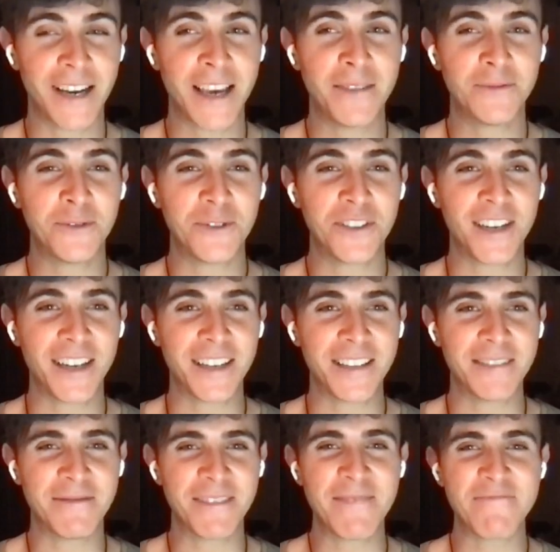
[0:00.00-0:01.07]
I have to check
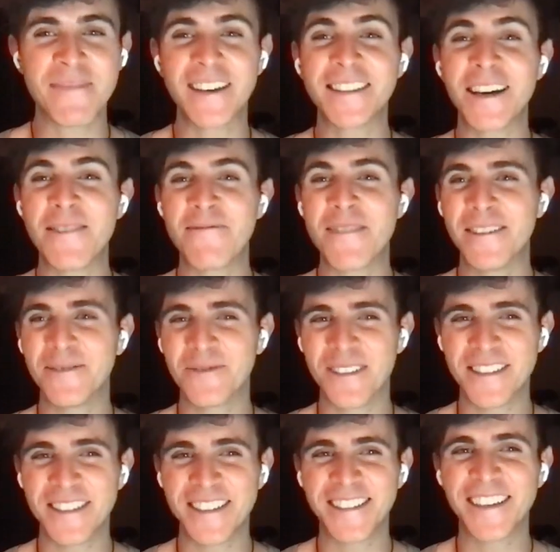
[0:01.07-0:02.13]
it, but around
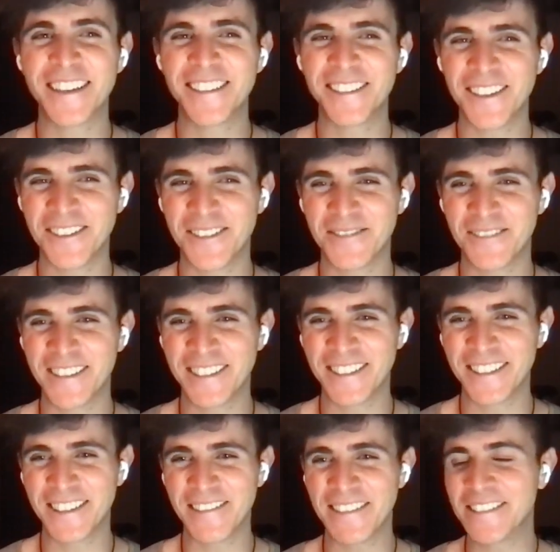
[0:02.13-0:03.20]
26 or
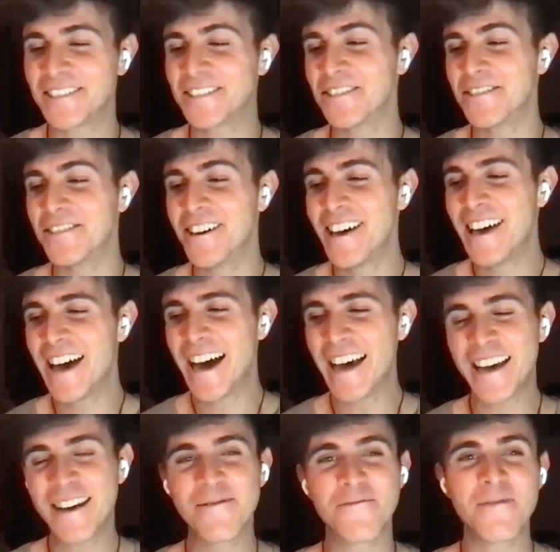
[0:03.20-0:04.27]
27. So
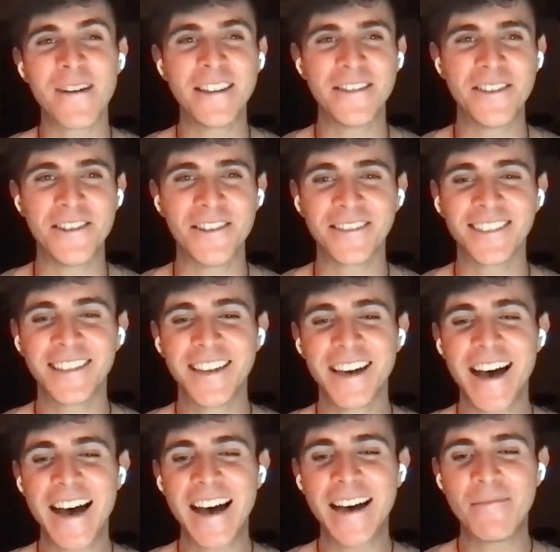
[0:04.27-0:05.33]
I am quite young.
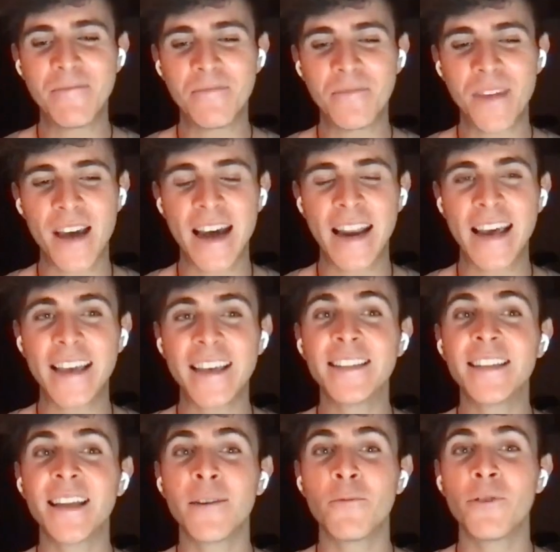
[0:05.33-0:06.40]
And I
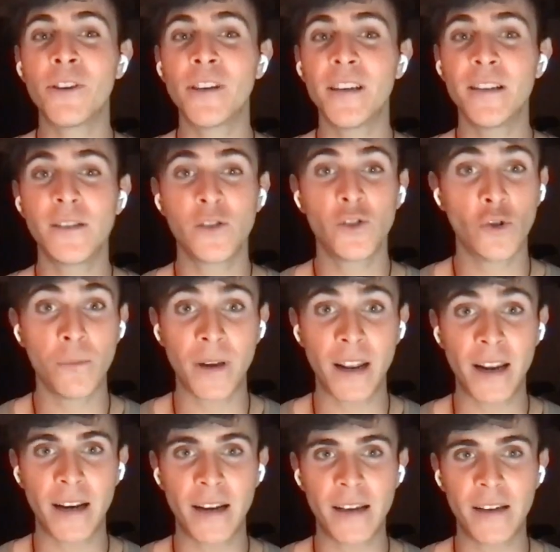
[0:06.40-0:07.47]
start working super
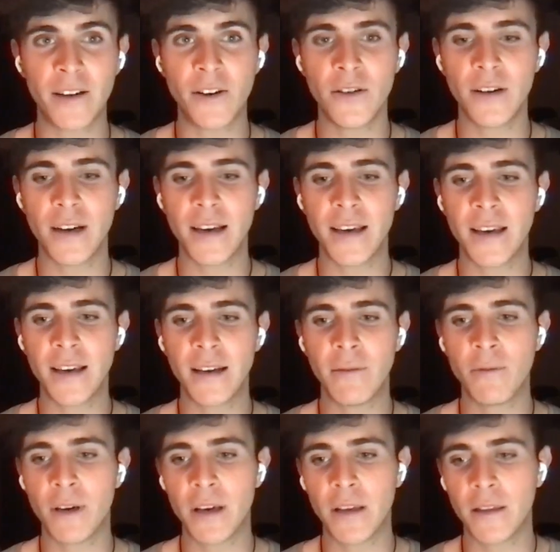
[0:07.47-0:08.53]
early. No,
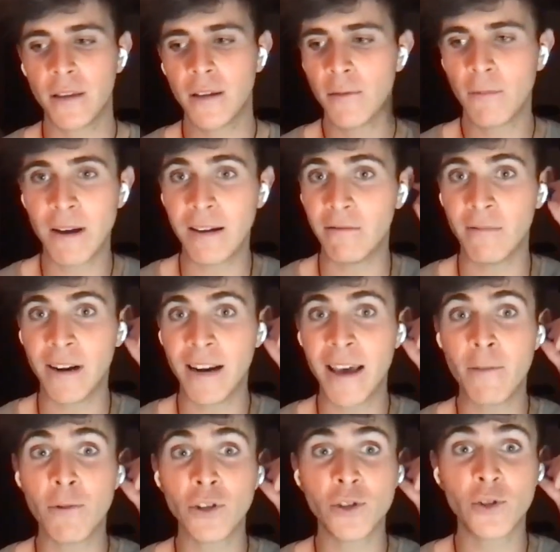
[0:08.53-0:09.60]
when
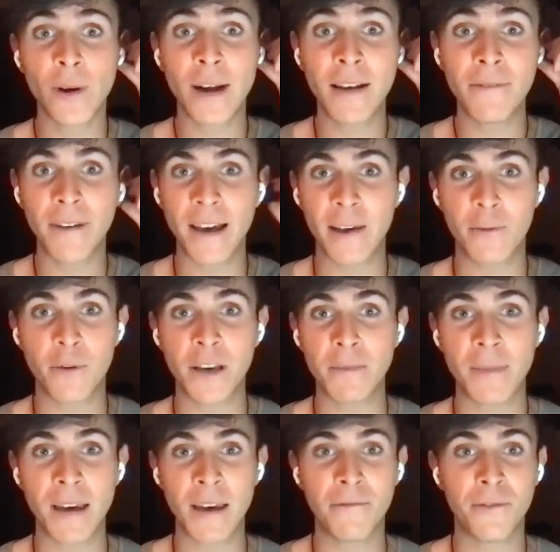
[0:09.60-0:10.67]
I was 12, I
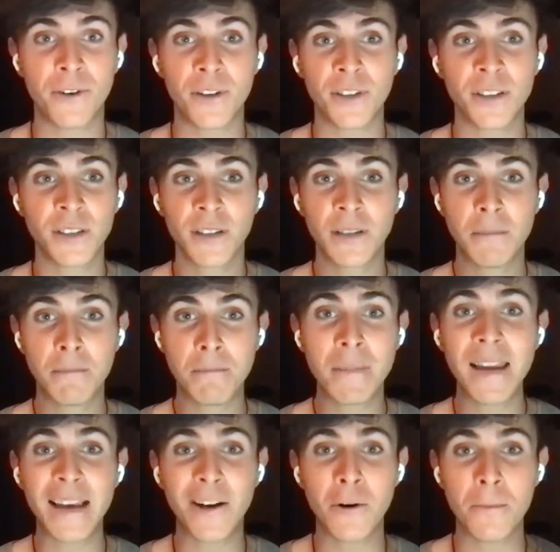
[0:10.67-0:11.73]
created my first
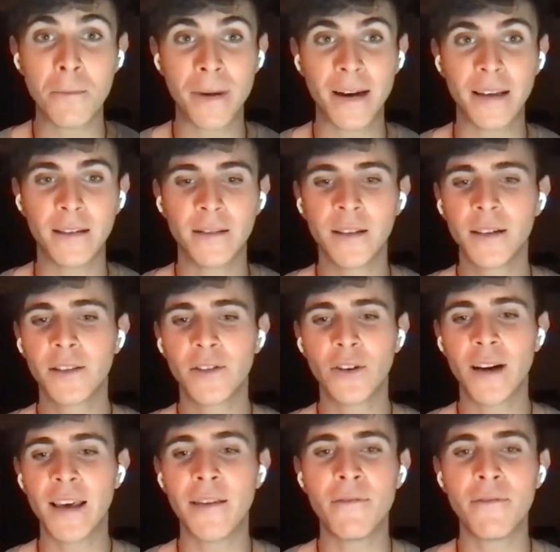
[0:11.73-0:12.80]
mini company.
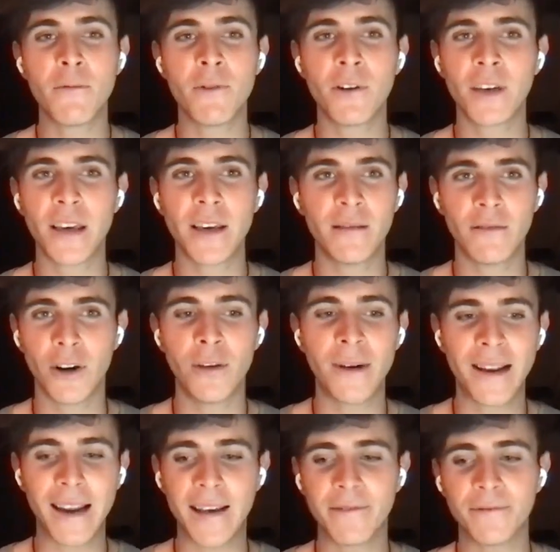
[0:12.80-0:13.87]
So I have been working all
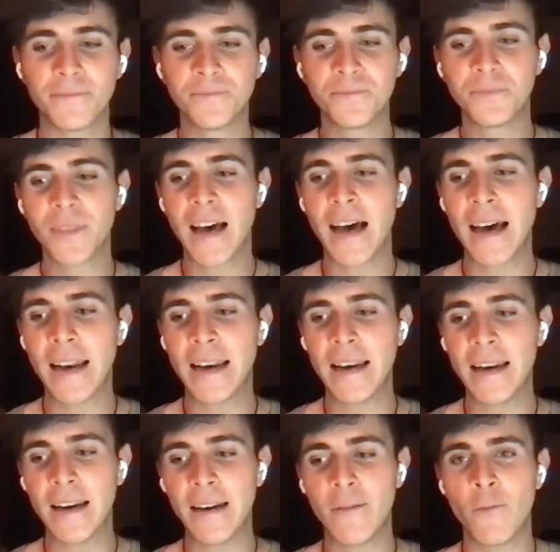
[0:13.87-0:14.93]
my life.
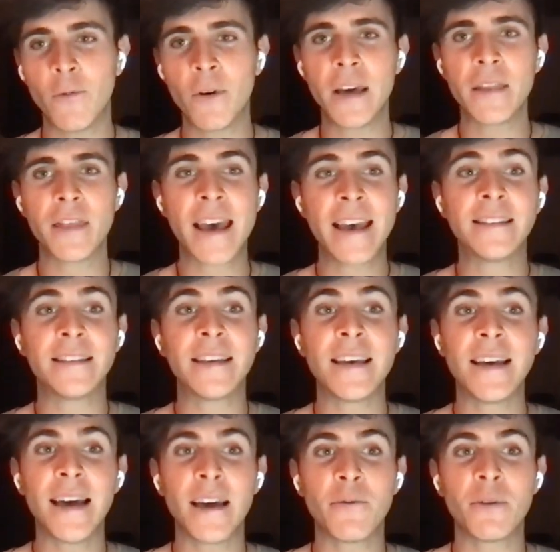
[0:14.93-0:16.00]
And with
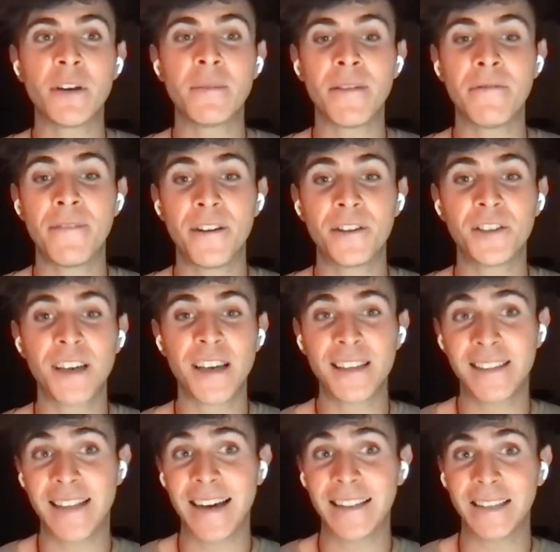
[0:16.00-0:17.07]
18, I created my first
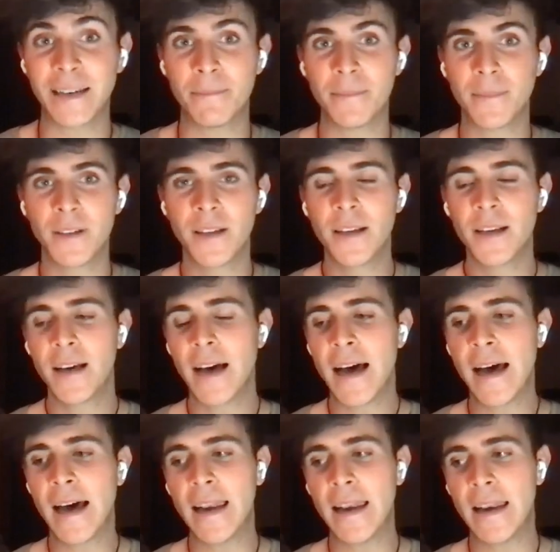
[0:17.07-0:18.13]
startup.
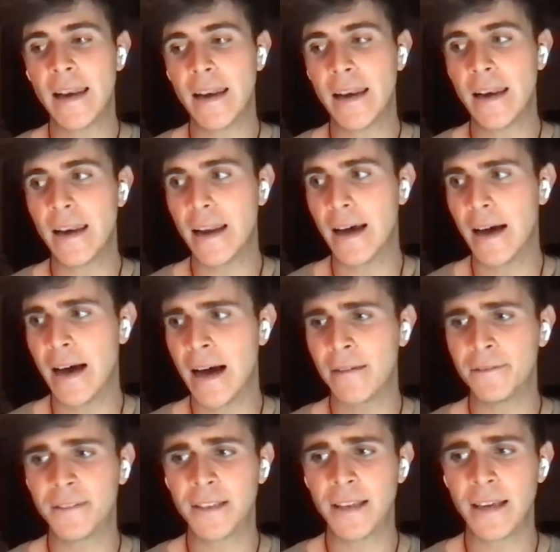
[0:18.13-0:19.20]
And
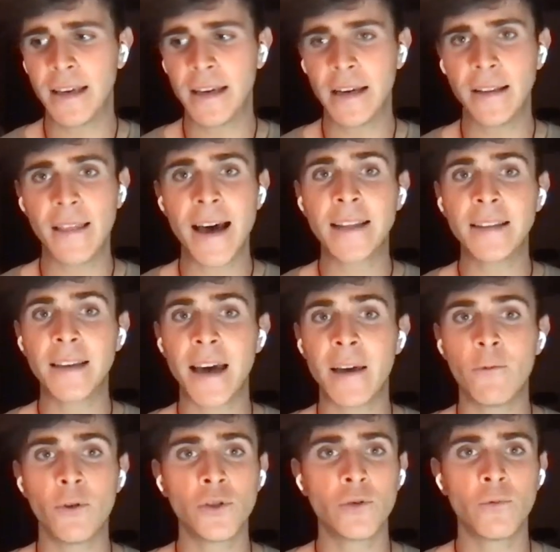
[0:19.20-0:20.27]
after that,
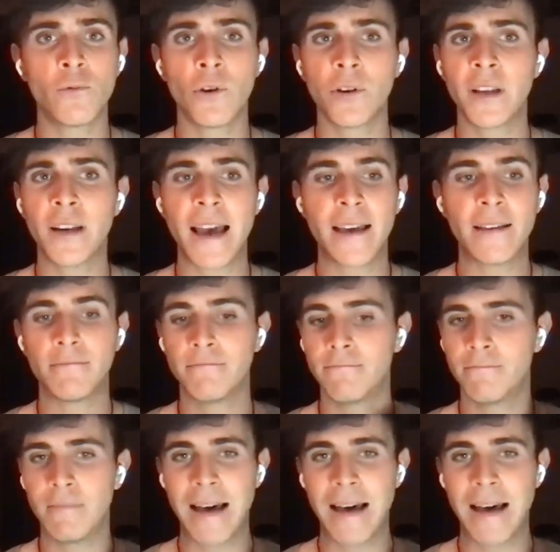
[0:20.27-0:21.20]
I was working like